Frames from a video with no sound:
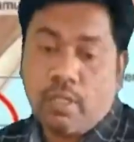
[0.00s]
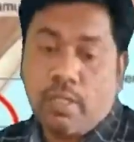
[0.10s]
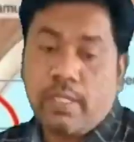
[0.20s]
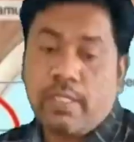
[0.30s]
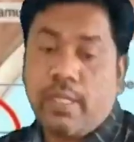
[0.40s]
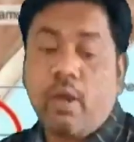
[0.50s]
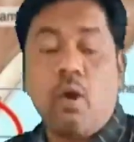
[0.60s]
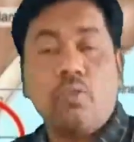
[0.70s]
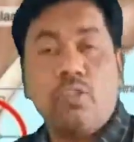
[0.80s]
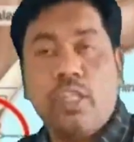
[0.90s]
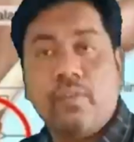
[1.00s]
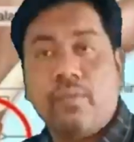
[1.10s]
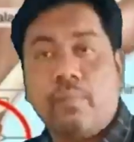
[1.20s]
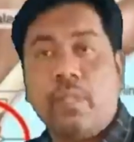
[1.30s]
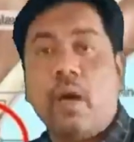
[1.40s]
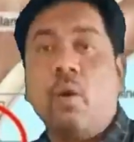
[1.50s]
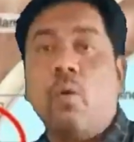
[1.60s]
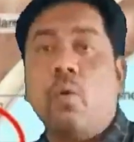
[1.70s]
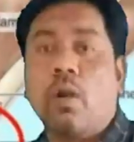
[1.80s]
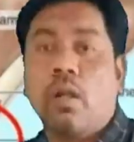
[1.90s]
it is originating from the
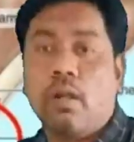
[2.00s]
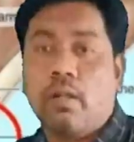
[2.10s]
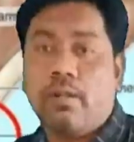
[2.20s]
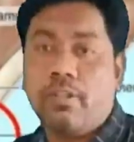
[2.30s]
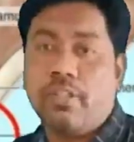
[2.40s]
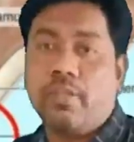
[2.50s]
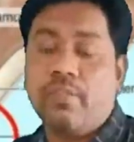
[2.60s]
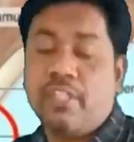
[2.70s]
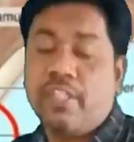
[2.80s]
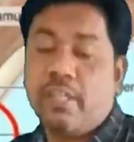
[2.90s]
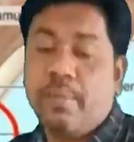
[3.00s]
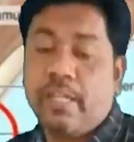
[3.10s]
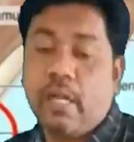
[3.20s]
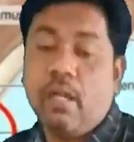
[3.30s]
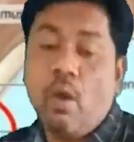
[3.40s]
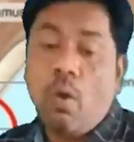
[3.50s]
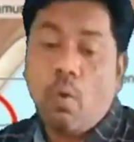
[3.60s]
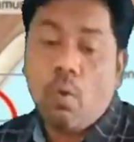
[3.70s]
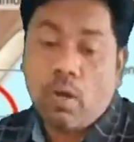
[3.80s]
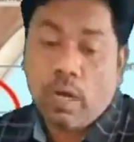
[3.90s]
oral region. Which region beta?
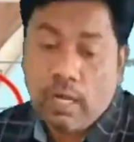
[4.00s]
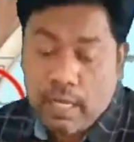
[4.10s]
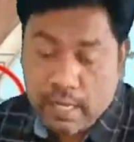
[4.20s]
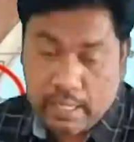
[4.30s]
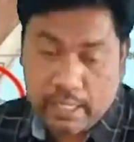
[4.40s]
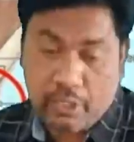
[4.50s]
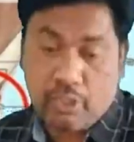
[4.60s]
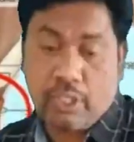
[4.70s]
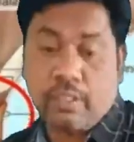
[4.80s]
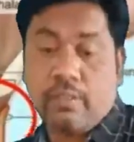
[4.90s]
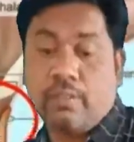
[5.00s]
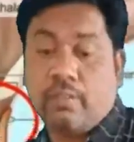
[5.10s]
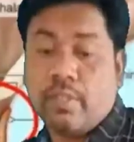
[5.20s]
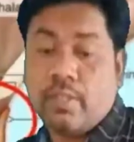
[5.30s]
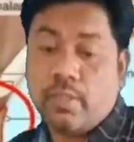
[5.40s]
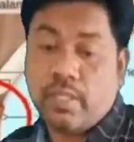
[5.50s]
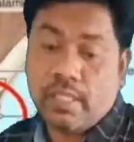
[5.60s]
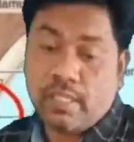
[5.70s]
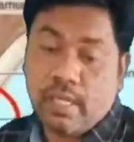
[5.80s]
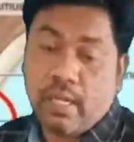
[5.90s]
Oral region. So
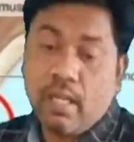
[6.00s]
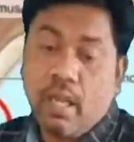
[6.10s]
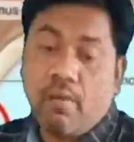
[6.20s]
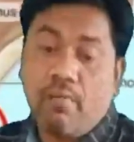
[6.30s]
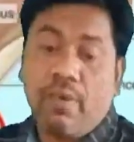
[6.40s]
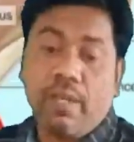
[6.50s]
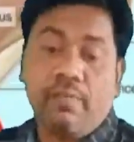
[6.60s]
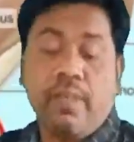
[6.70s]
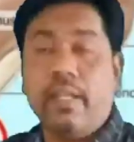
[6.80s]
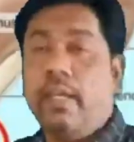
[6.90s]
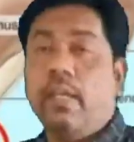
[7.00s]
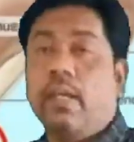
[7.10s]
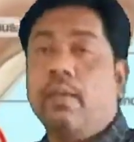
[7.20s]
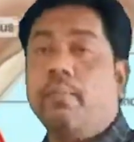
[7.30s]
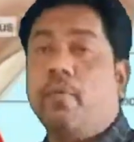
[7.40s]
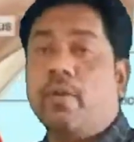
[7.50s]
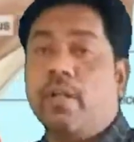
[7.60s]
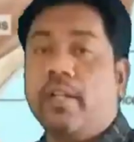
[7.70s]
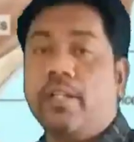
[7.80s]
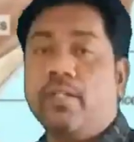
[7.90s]
this is the very
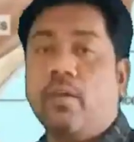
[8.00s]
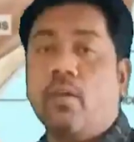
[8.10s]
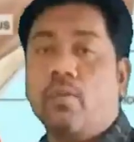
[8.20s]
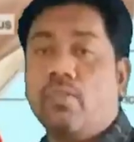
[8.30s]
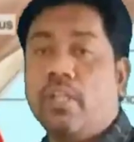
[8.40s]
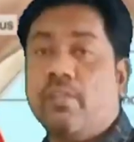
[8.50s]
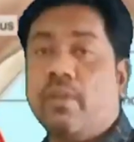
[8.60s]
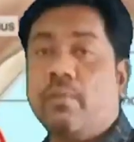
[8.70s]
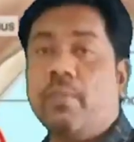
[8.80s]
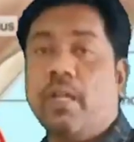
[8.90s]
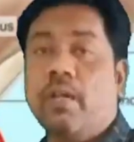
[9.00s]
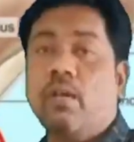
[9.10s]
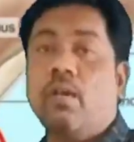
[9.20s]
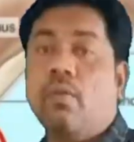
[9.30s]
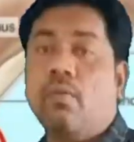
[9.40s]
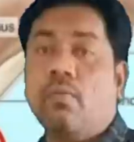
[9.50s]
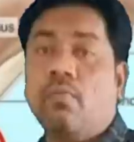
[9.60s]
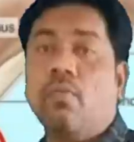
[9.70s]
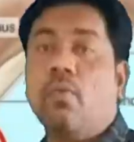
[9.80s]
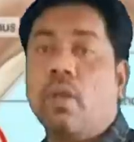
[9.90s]
important. It is originating from the
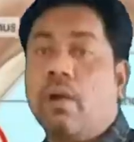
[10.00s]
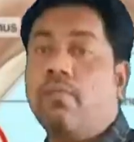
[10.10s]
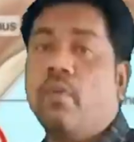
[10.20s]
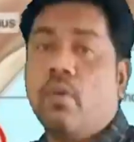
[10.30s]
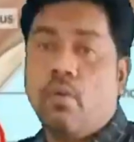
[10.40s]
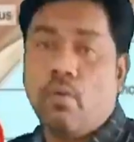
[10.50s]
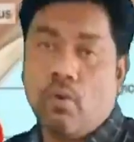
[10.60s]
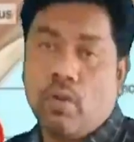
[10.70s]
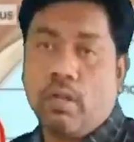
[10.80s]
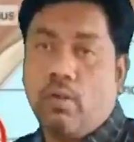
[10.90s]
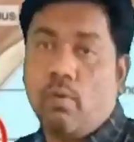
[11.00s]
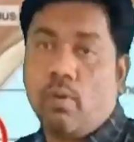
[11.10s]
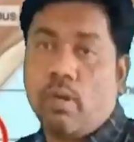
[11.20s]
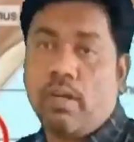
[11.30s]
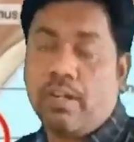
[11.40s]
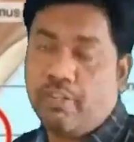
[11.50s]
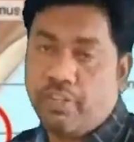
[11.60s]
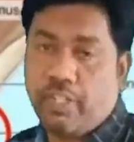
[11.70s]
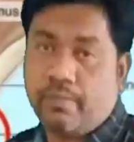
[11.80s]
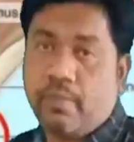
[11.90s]
floor of oral
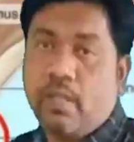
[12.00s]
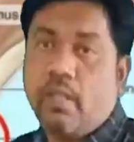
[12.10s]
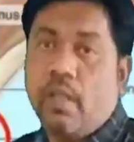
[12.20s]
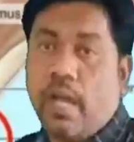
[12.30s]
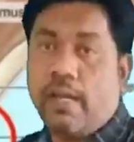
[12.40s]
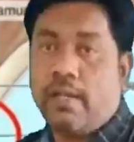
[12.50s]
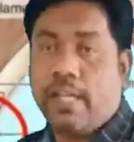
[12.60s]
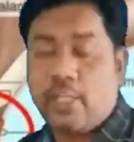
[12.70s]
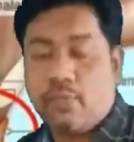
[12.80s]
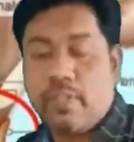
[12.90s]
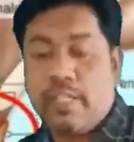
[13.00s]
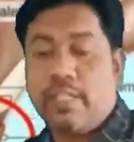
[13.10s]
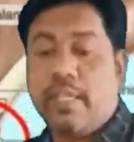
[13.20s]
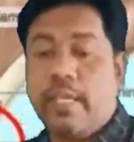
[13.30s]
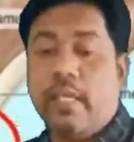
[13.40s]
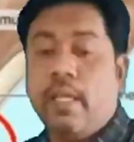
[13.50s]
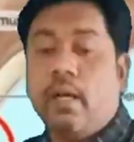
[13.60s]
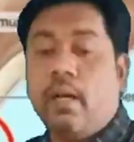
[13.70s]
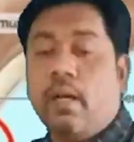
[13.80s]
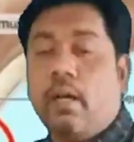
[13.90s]
region. And the next one is a